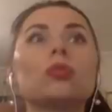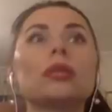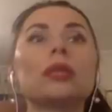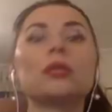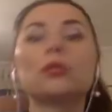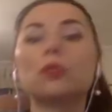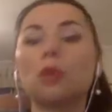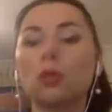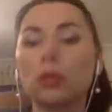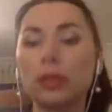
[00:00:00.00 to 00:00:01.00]
send you on
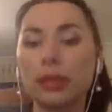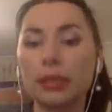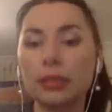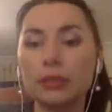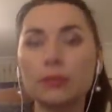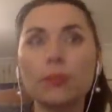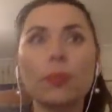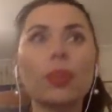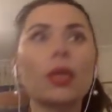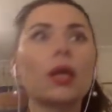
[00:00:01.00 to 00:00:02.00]
holidays,
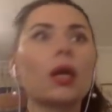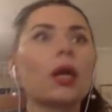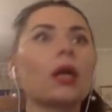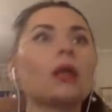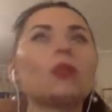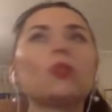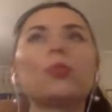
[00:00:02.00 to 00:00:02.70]
to